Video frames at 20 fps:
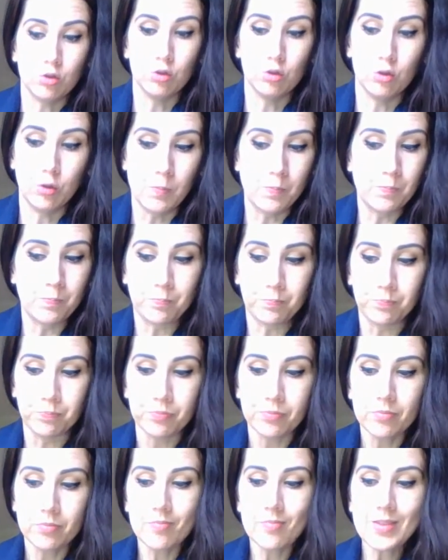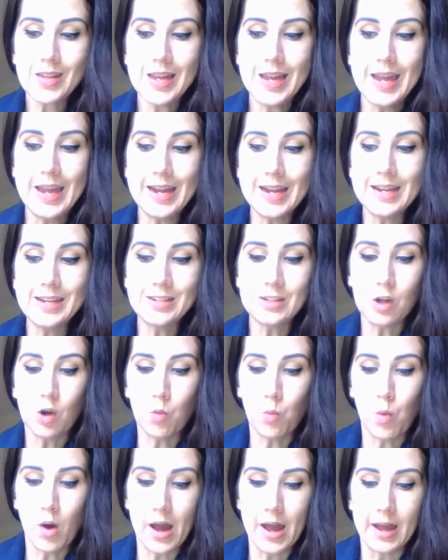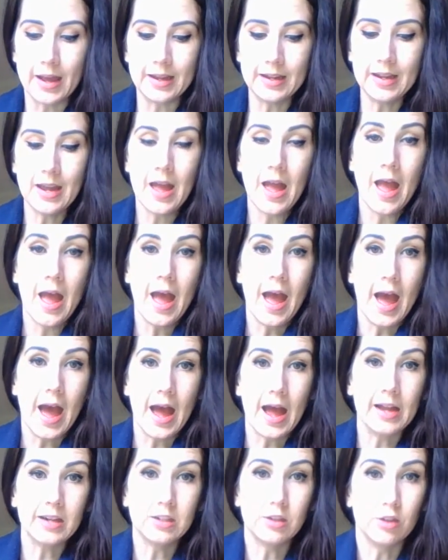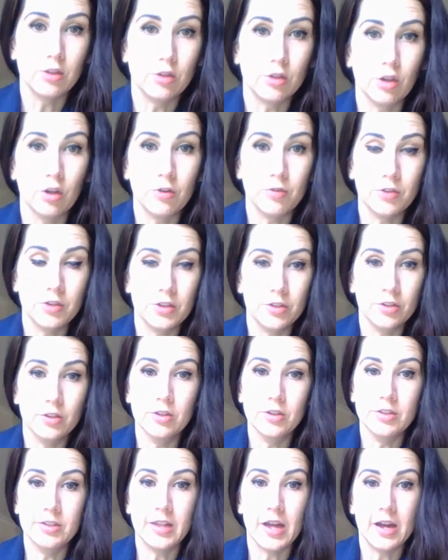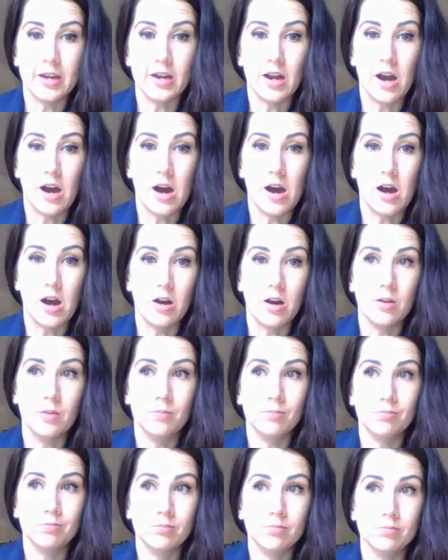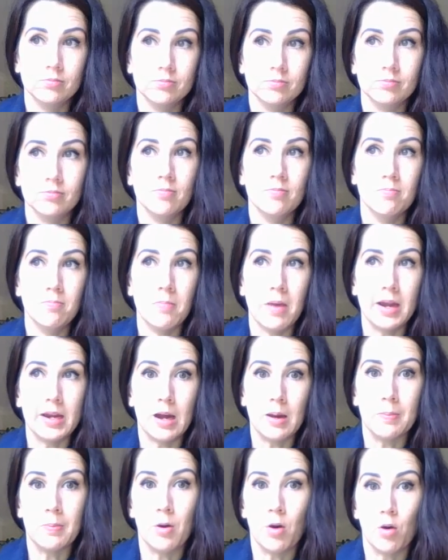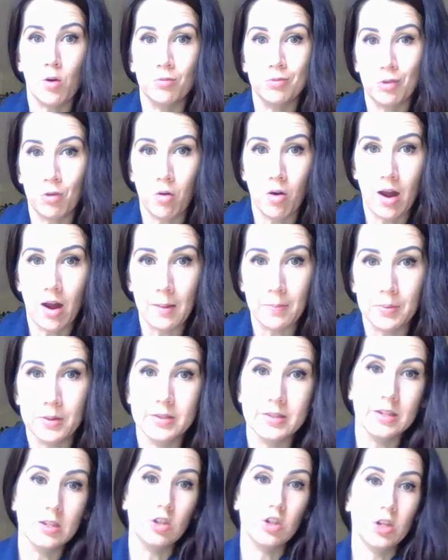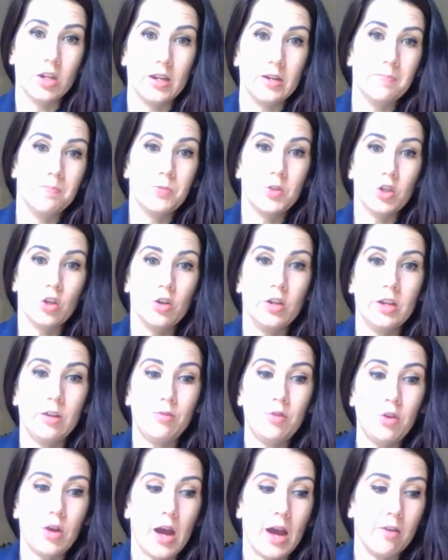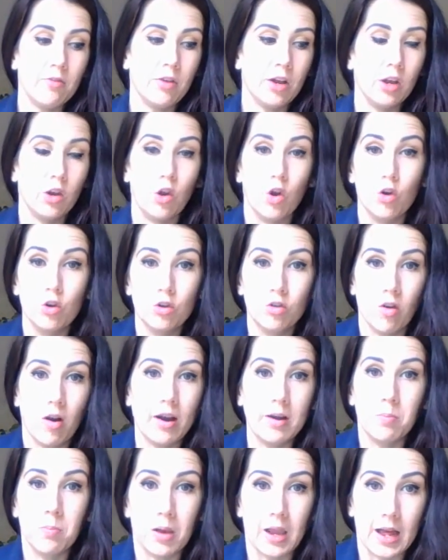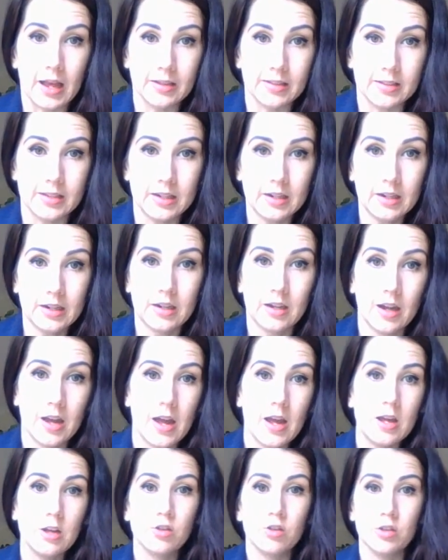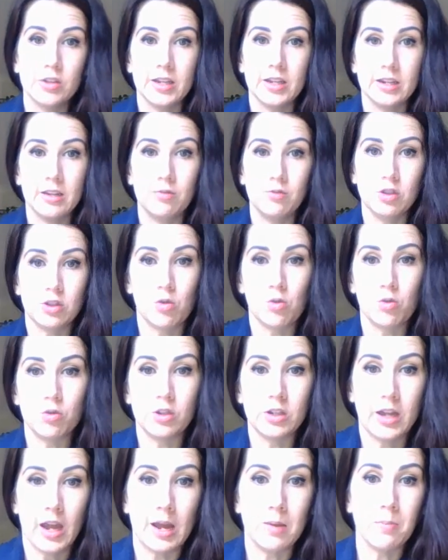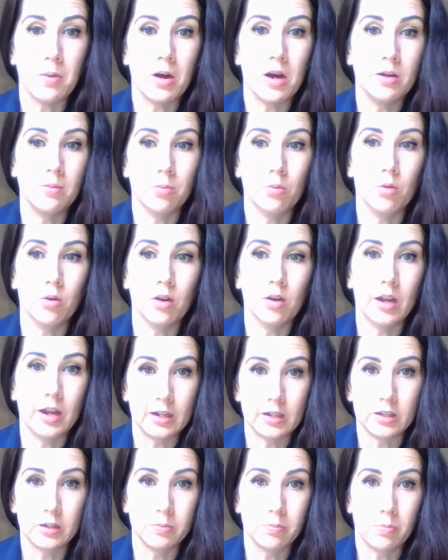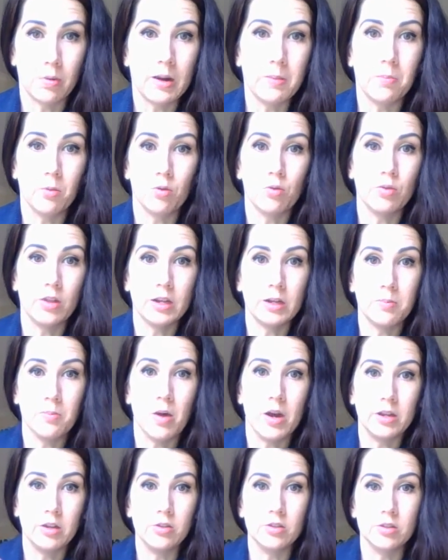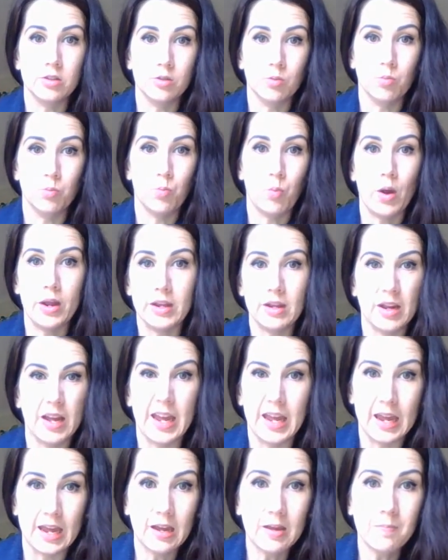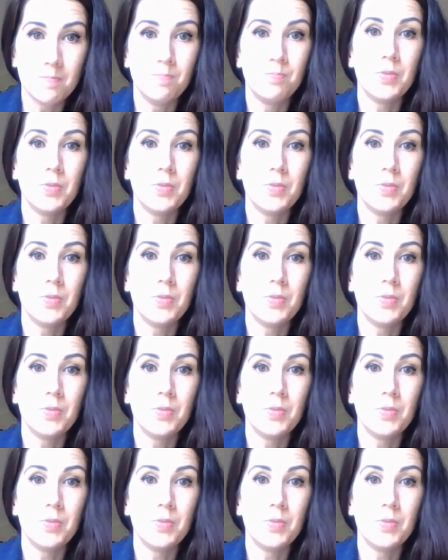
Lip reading: to eat away at the surfaces that are made up of crap, essentially. So if you have a low-grade plastic, so say you've just gone to Kmart and bought like a spray bottle that you might use to wet your hair,